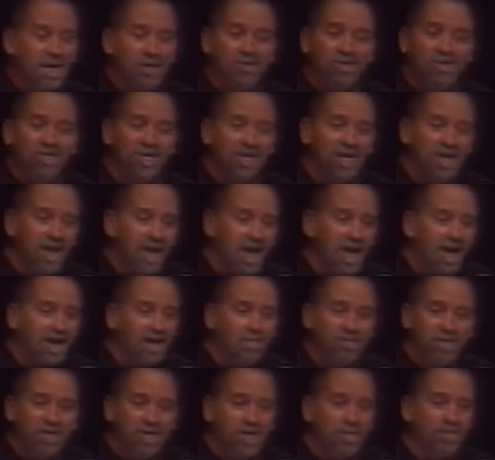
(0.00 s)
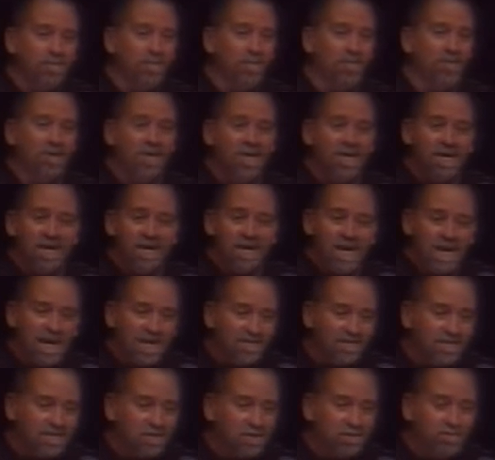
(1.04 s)
there was a lot of people
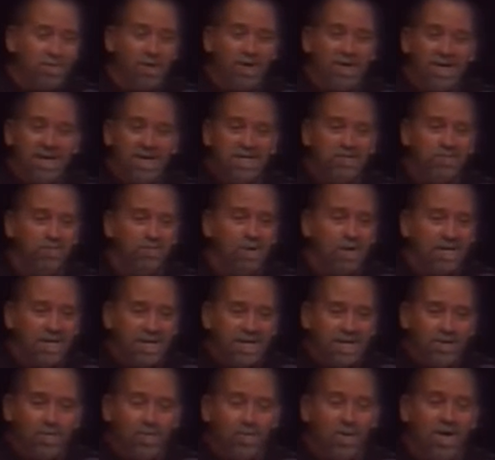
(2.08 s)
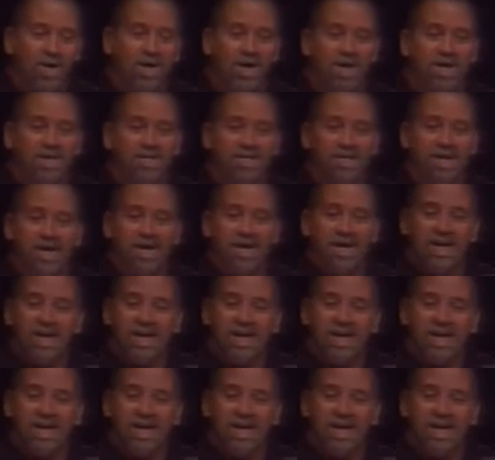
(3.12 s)
at this place where he was